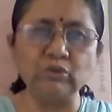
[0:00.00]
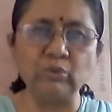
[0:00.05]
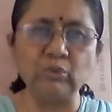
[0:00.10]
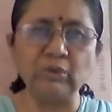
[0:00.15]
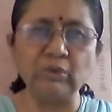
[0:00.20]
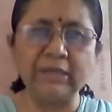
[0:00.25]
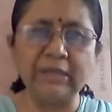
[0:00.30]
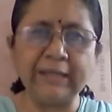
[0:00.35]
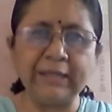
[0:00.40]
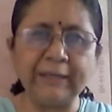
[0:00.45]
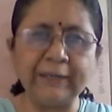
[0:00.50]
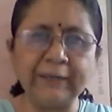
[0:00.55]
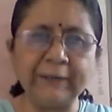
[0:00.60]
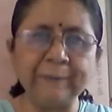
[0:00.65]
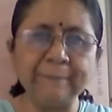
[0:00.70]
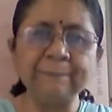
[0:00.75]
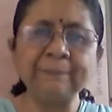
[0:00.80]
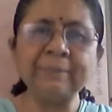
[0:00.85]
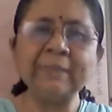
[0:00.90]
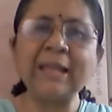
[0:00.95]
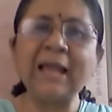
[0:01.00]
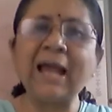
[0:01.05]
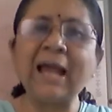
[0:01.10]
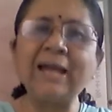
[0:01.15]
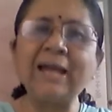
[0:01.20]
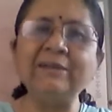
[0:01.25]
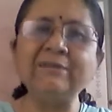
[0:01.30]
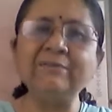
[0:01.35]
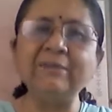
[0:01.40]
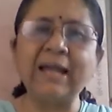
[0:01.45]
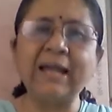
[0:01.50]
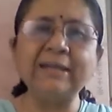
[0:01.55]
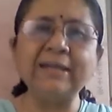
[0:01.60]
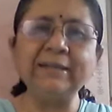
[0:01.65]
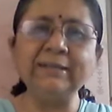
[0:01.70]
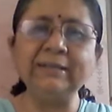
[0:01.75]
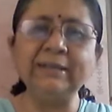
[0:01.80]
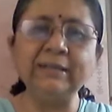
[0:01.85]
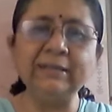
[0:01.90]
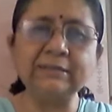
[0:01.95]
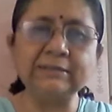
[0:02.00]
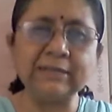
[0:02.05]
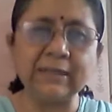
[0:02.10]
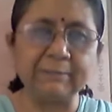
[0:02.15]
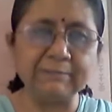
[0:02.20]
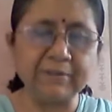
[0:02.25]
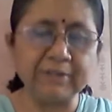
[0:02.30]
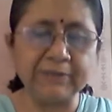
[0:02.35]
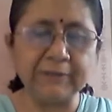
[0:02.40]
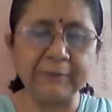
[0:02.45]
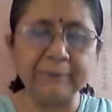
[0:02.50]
only and write the summary.